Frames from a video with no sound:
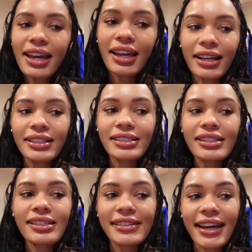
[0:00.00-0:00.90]
and
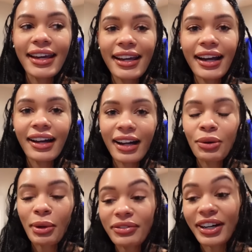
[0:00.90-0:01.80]
today I hung out
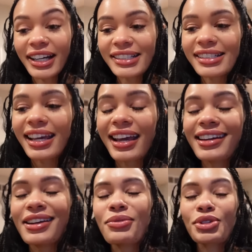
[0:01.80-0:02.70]
with my friend
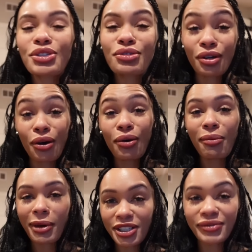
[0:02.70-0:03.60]
and it was so
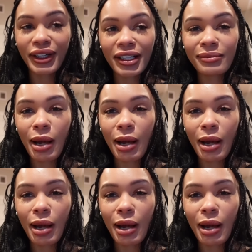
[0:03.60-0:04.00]
much fun.